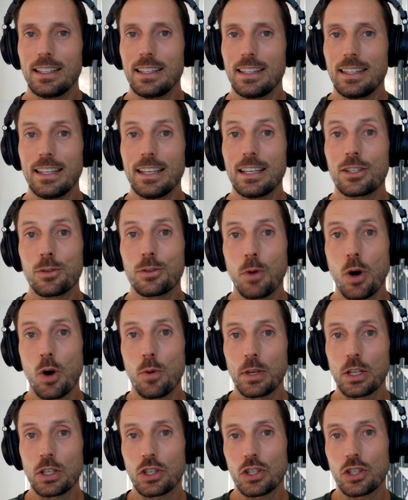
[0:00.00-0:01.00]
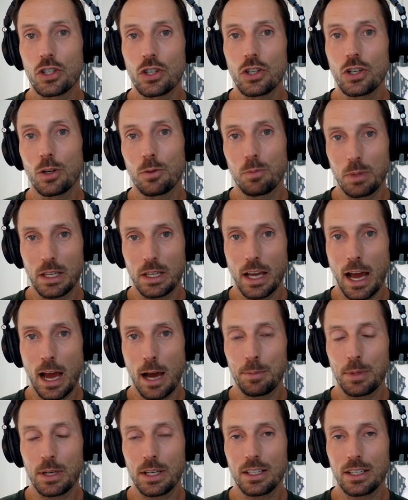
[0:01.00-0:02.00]
this moment shouldn't be
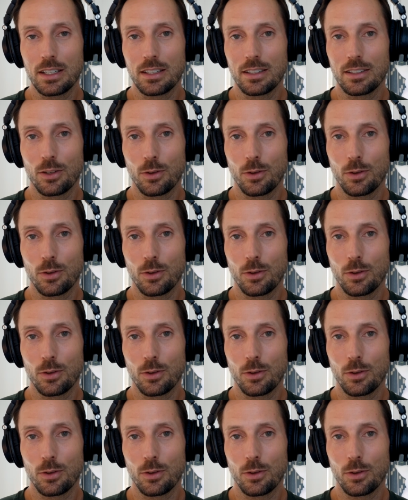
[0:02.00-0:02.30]
happening